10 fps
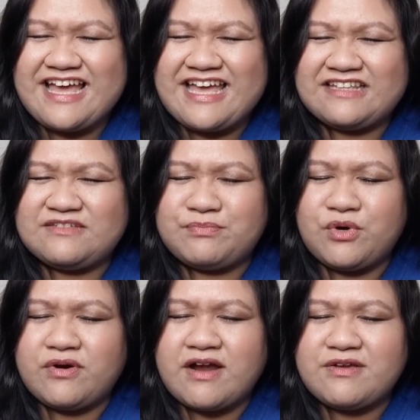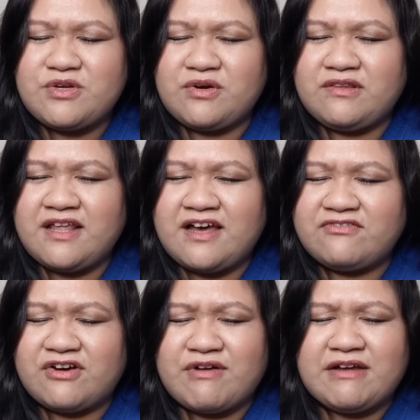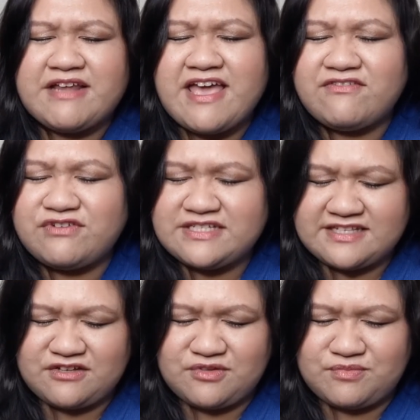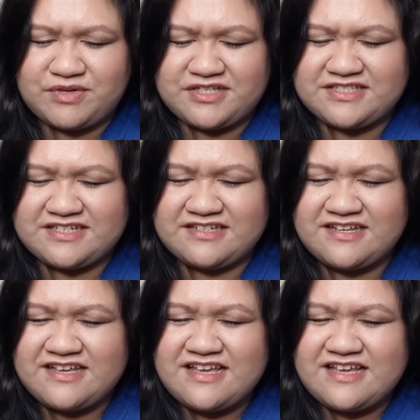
and pour out your love around every single person.